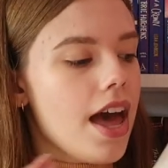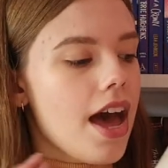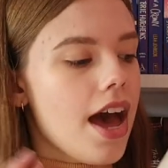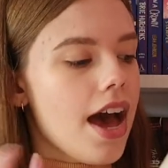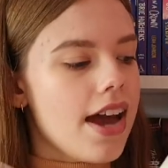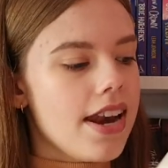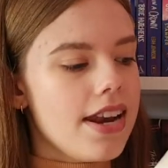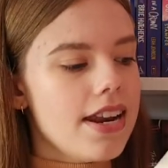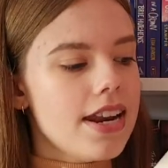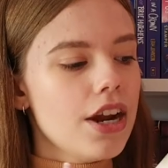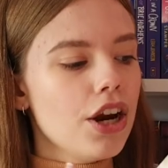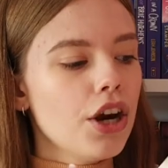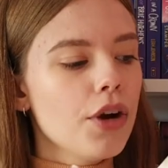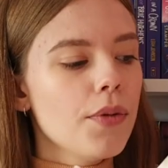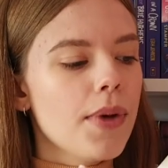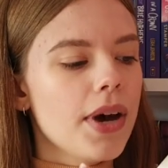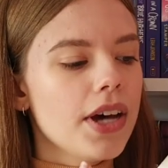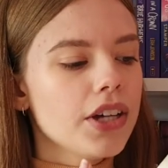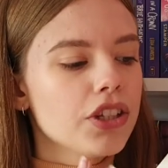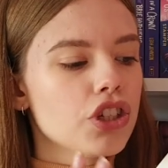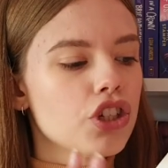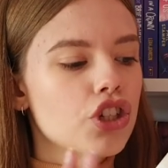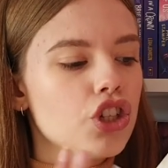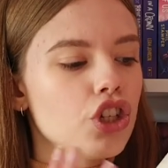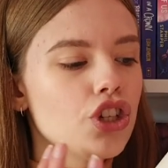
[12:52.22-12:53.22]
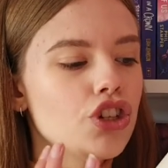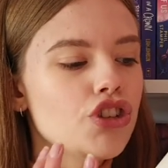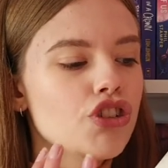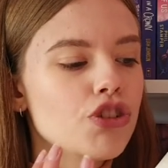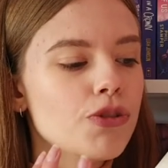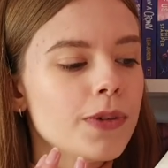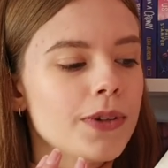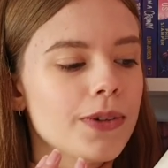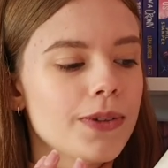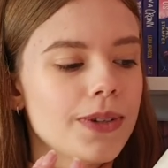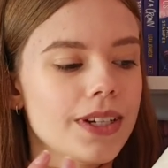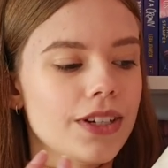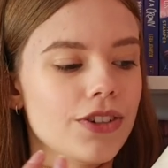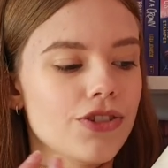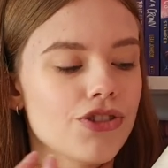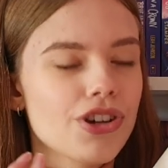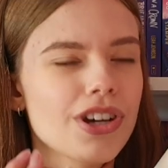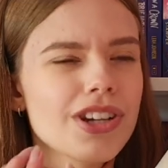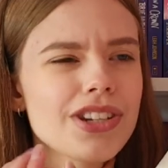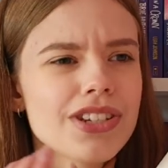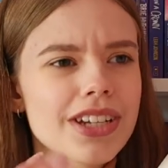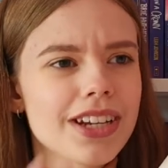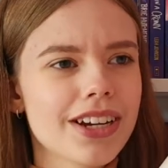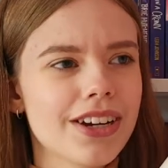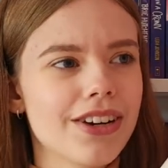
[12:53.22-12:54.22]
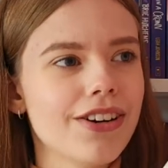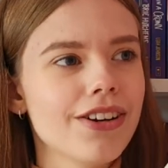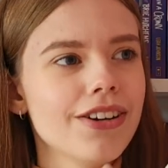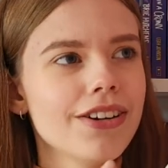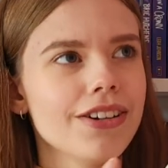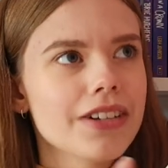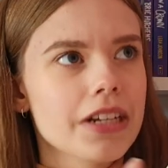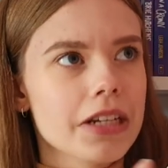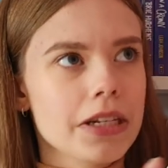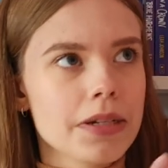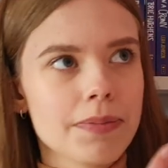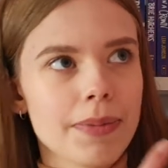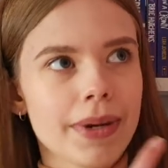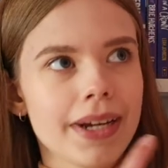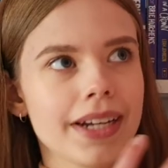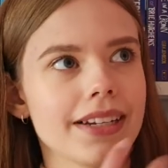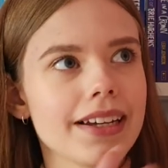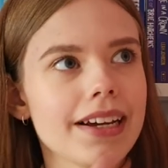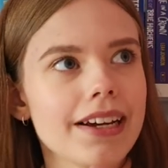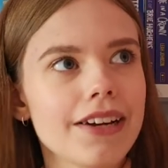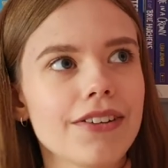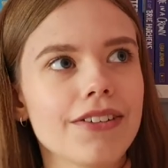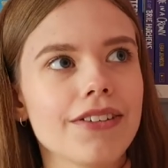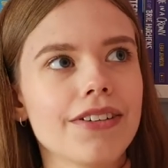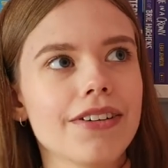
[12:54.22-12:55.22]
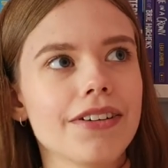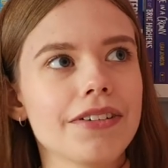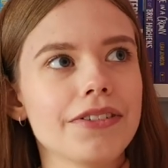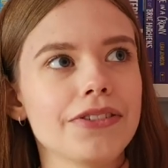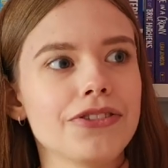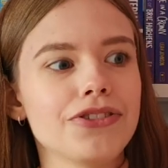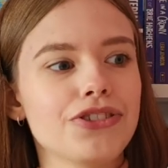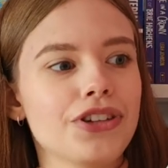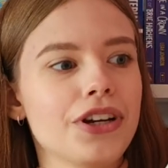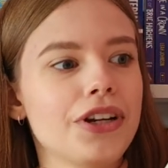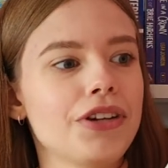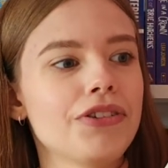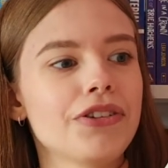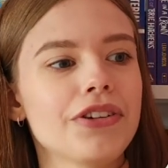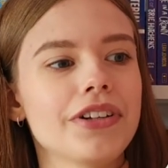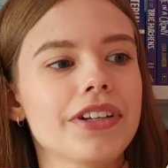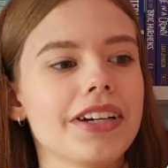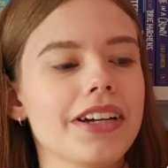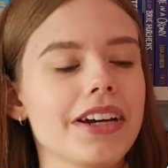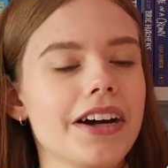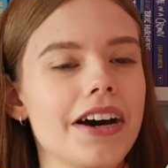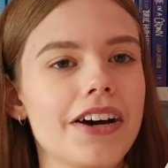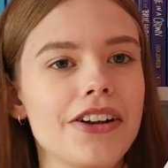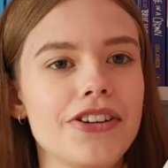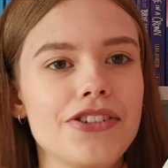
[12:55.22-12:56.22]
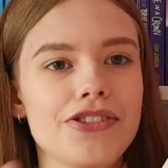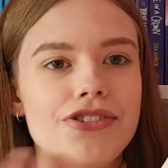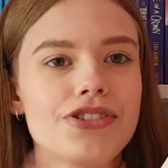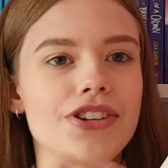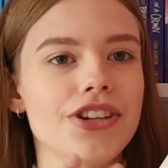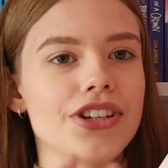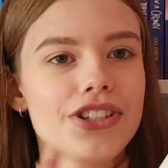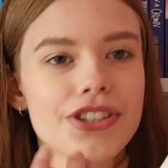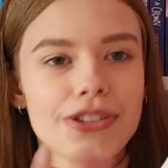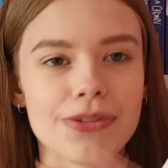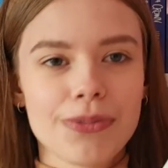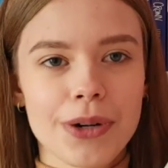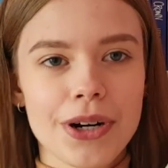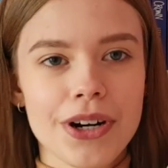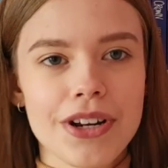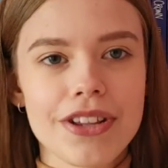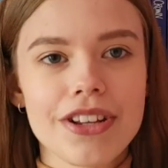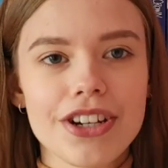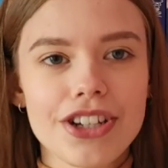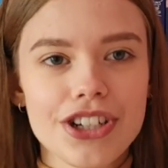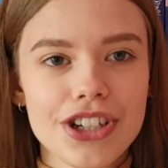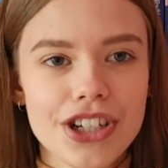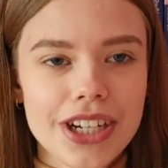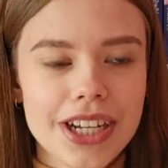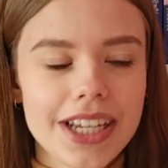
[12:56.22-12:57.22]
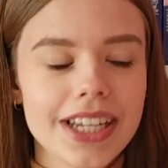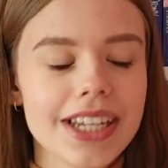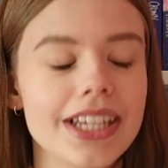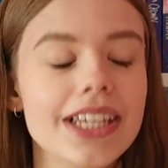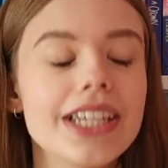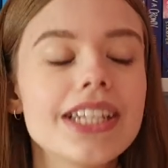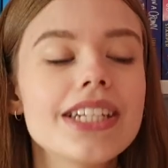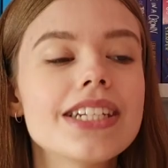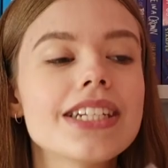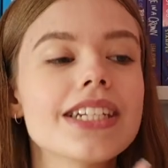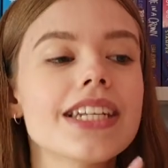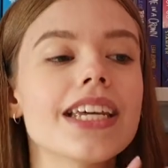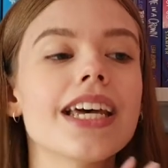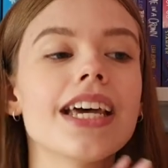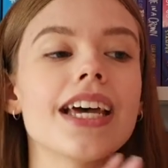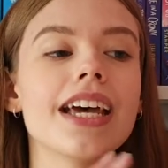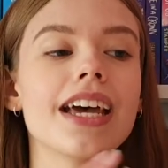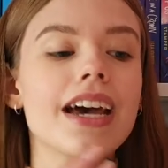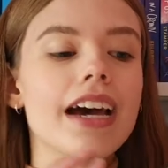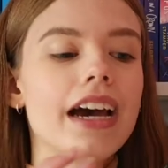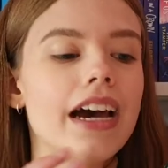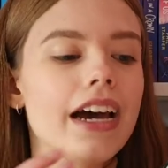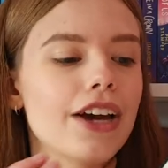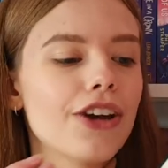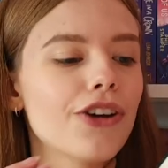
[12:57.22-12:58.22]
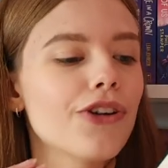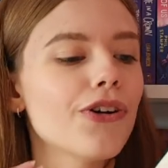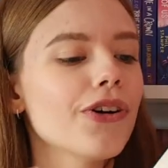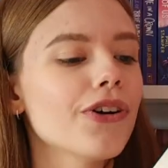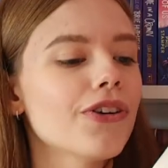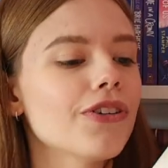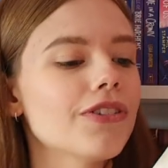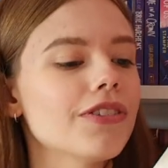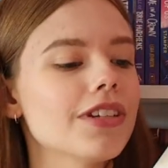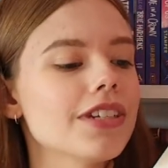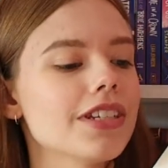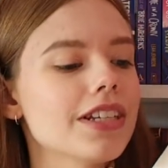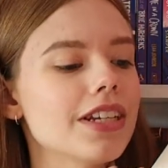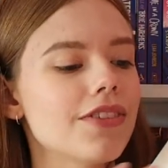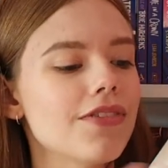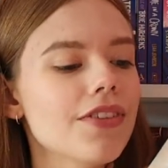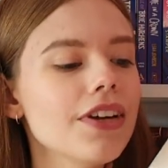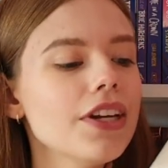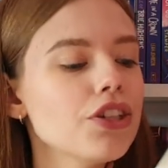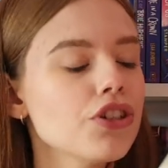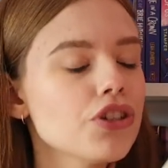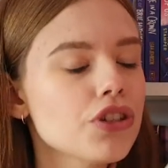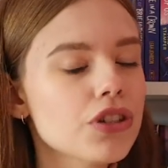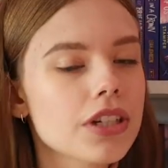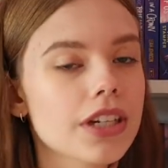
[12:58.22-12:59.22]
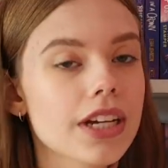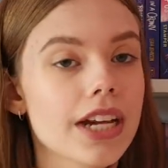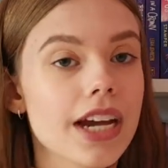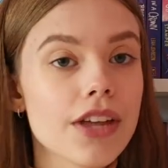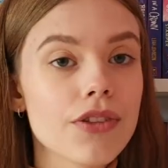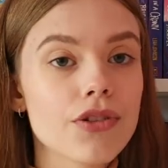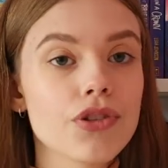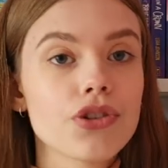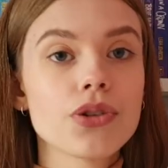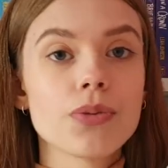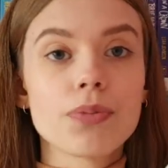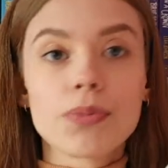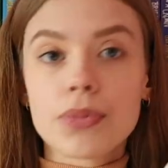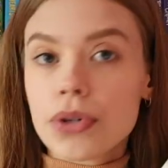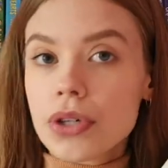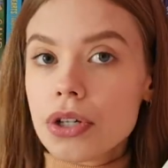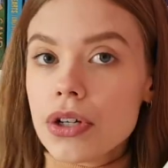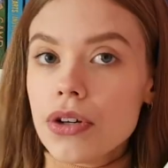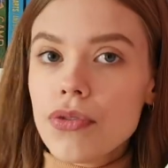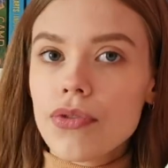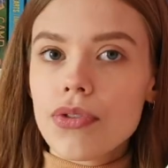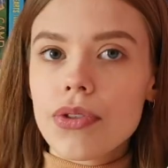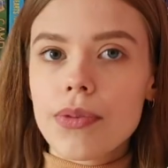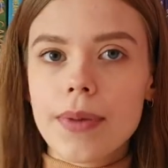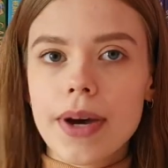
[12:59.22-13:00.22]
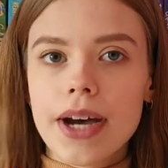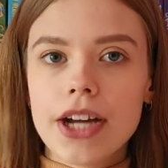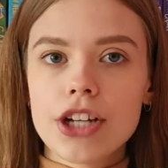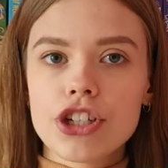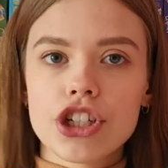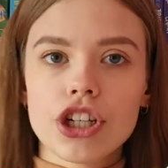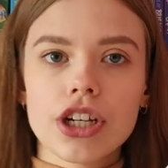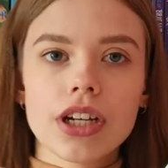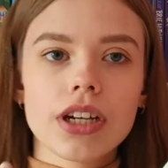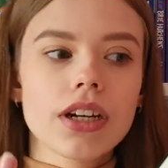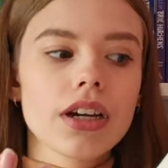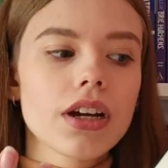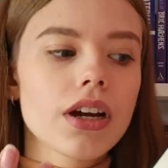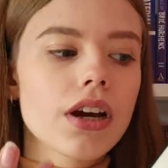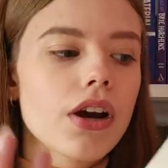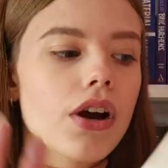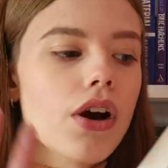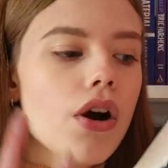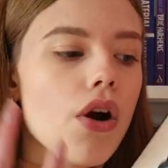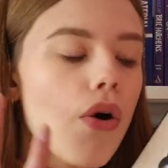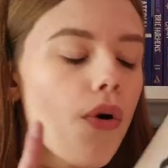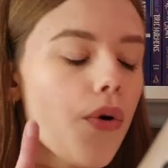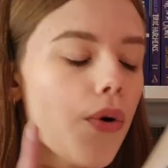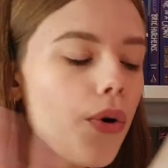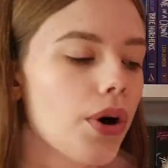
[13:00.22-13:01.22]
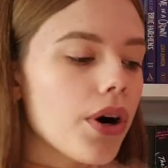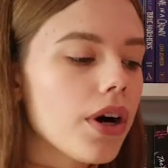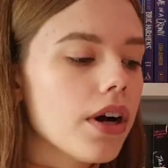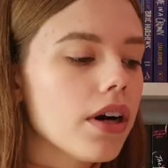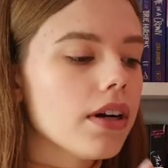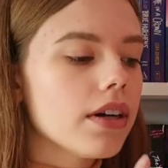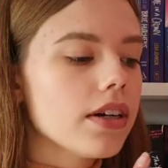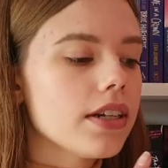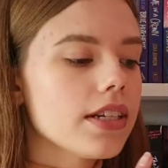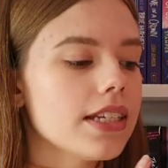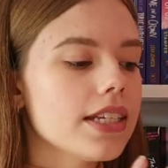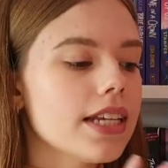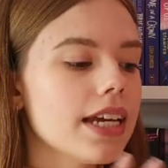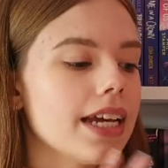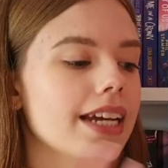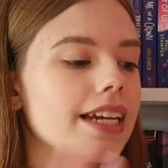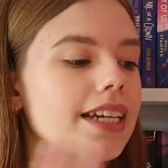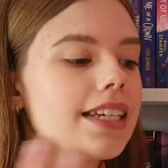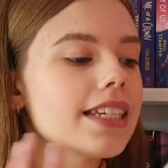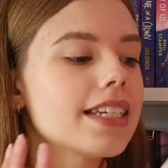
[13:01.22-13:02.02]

and Nirrim has to choose between trusting her, despite how generally untrustworthy she is, and going on this adventure together to prove the magic, or staying